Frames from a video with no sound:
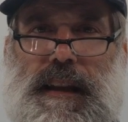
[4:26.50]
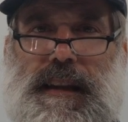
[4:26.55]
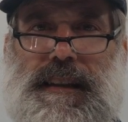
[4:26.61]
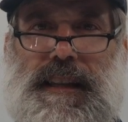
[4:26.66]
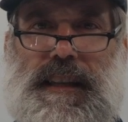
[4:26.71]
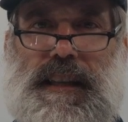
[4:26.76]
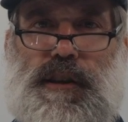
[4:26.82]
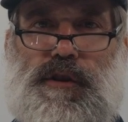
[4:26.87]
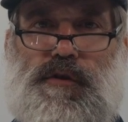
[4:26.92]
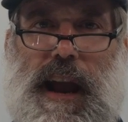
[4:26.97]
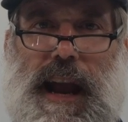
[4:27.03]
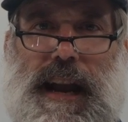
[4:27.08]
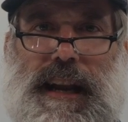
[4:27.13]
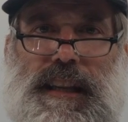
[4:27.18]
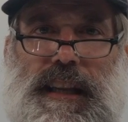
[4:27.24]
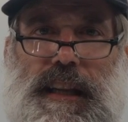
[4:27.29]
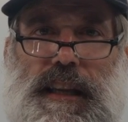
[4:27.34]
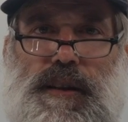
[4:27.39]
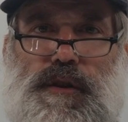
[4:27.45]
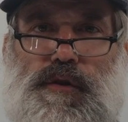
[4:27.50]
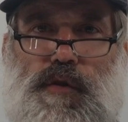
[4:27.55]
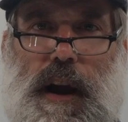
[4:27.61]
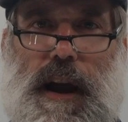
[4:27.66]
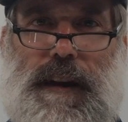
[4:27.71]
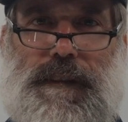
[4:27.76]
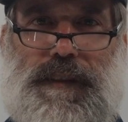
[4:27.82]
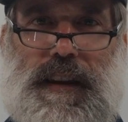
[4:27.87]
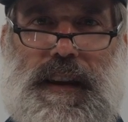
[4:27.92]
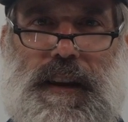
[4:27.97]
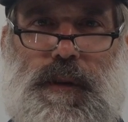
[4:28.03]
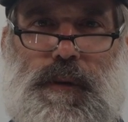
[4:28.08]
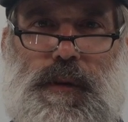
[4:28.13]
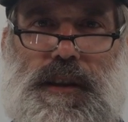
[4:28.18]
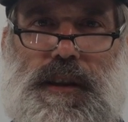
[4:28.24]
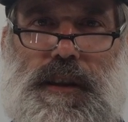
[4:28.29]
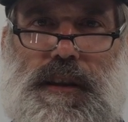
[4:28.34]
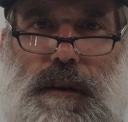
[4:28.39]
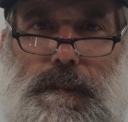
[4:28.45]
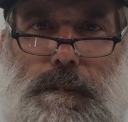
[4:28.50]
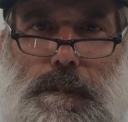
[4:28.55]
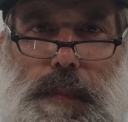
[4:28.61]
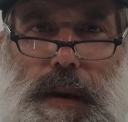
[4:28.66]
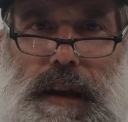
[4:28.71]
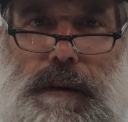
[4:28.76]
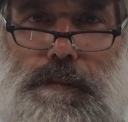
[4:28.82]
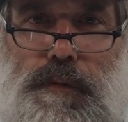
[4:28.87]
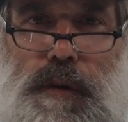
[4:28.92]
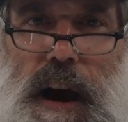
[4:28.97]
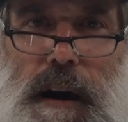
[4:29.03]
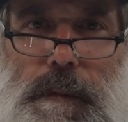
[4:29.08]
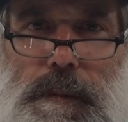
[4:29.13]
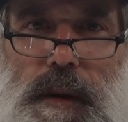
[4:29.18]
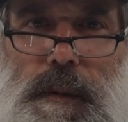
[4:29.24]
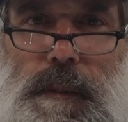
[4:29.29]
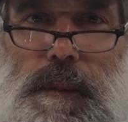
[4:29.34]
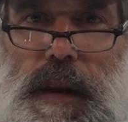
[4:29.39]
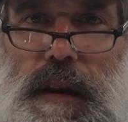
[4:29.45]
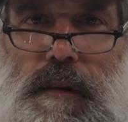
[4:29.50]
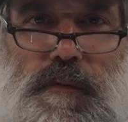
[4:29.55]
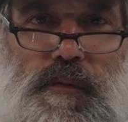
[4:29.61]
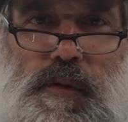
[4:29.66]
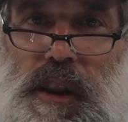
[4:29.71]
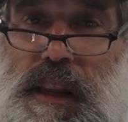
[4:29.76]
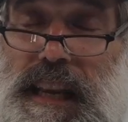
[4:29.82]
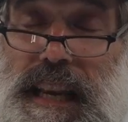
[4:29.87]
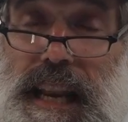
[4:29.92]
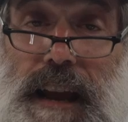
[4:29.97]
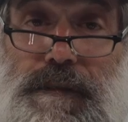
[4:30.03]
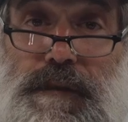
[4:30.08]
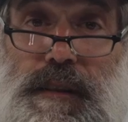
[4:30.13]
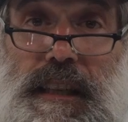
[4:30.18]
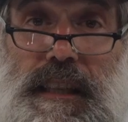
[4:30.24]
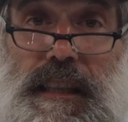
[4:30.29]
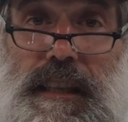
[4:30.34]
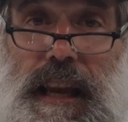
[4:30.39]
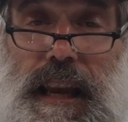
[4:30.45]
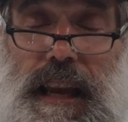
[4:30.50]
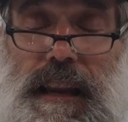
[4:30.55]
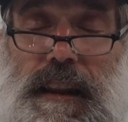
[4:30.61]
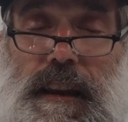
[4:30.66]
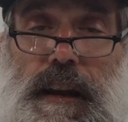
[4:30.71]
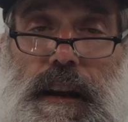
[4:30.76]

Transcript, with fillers: distracted driving, which is a big problem really in every state.